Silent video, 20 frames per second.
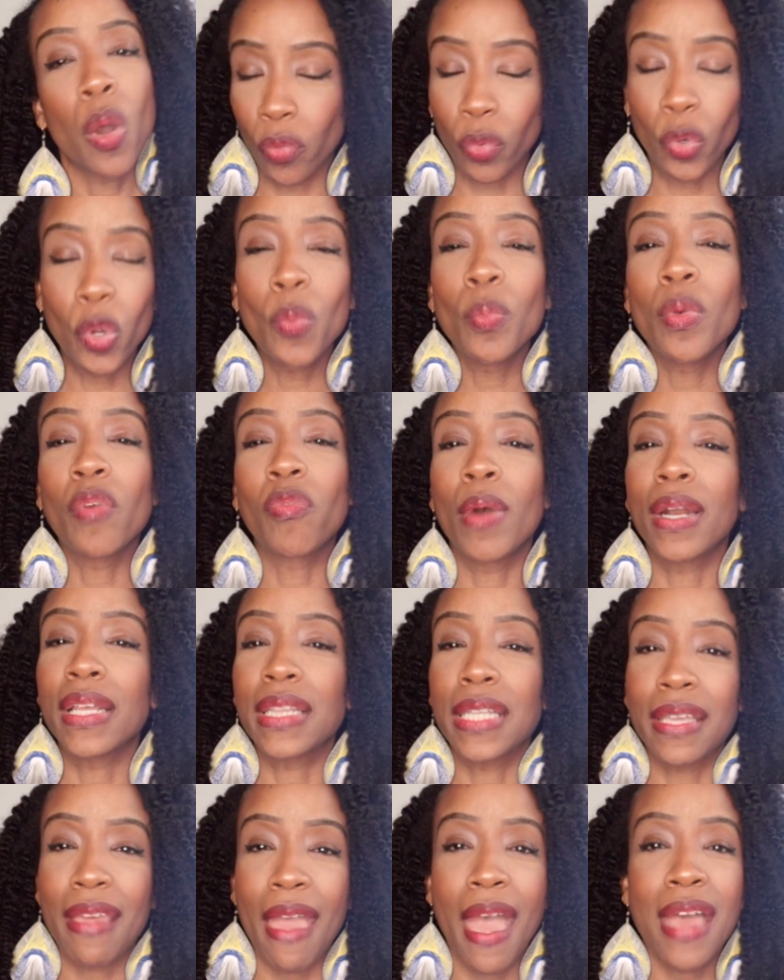the room of one of
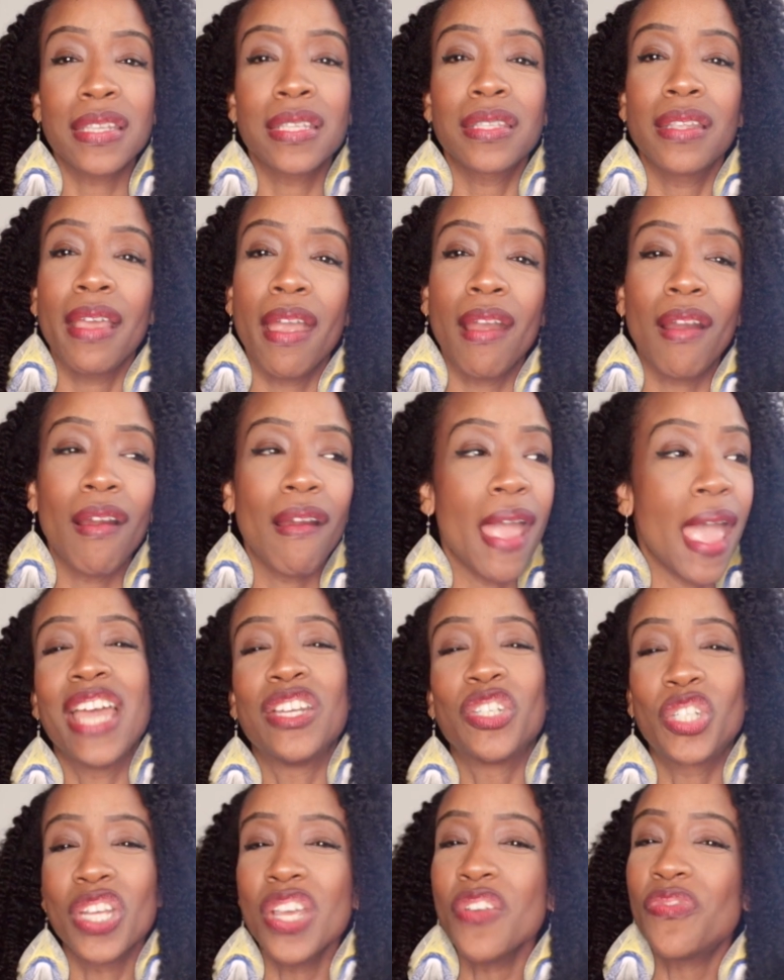the guests there,
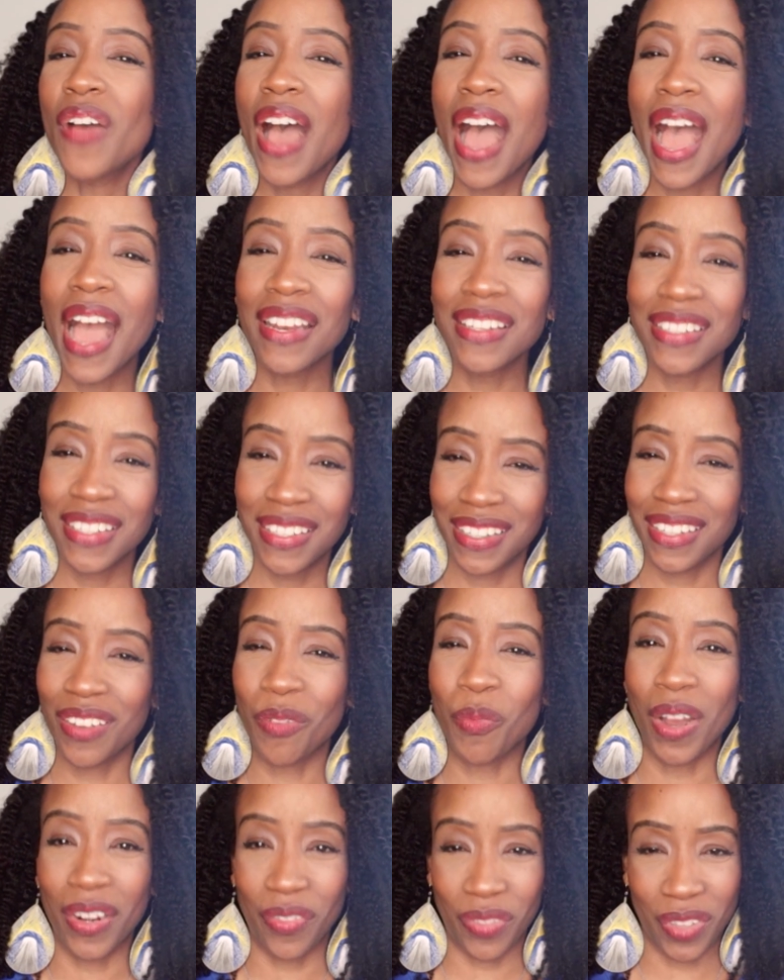and she finds
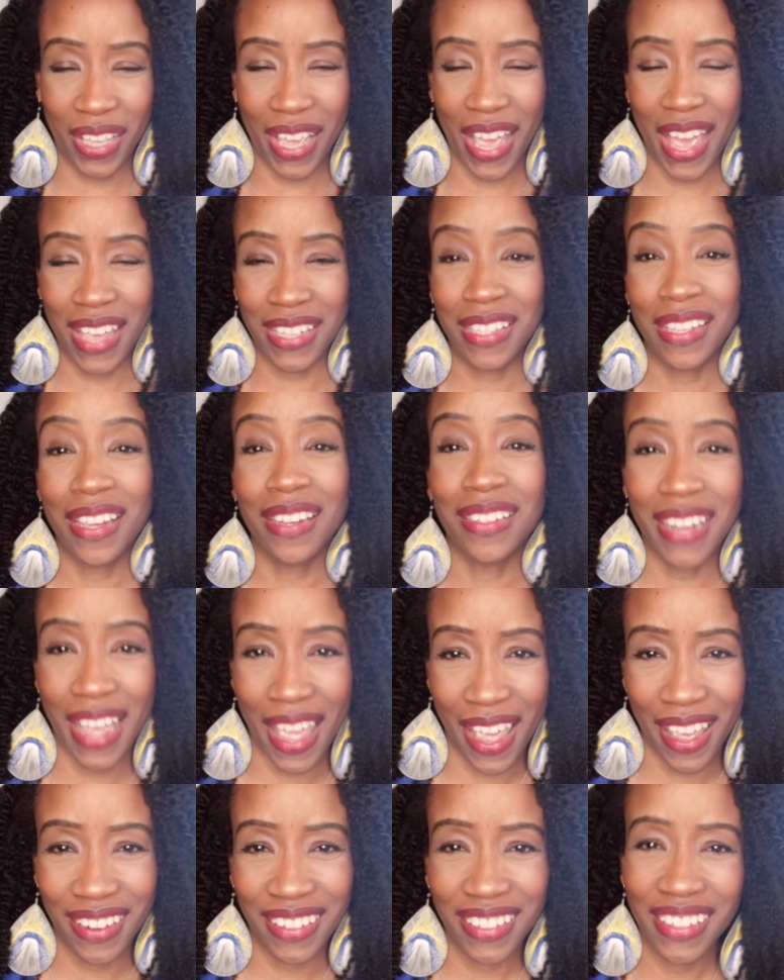one of the guests
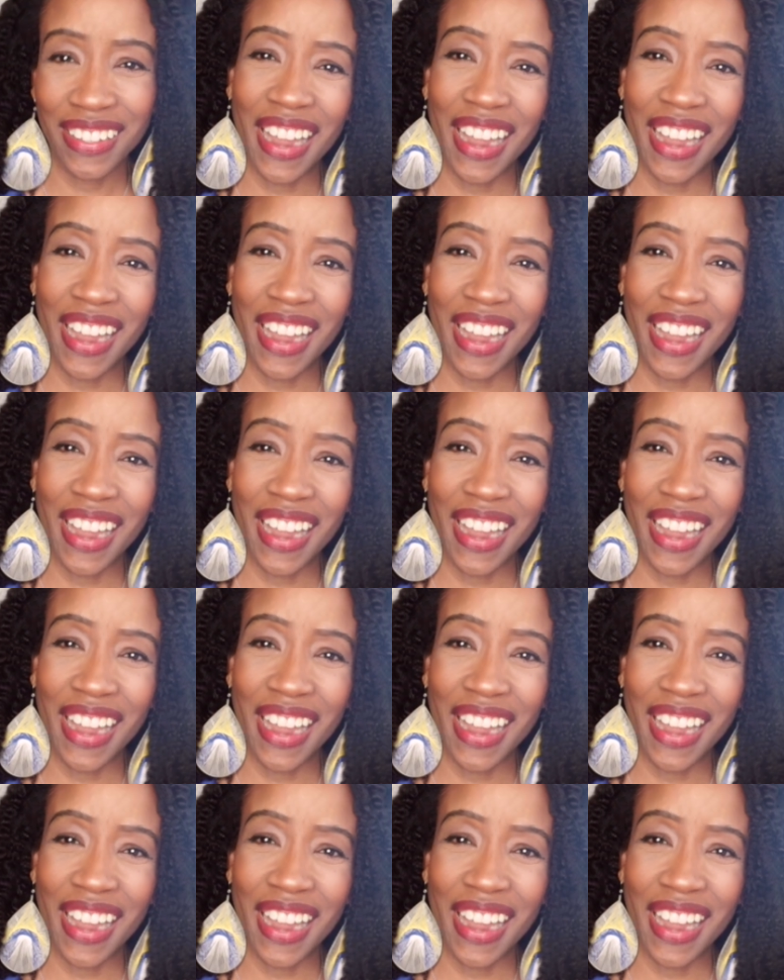dead.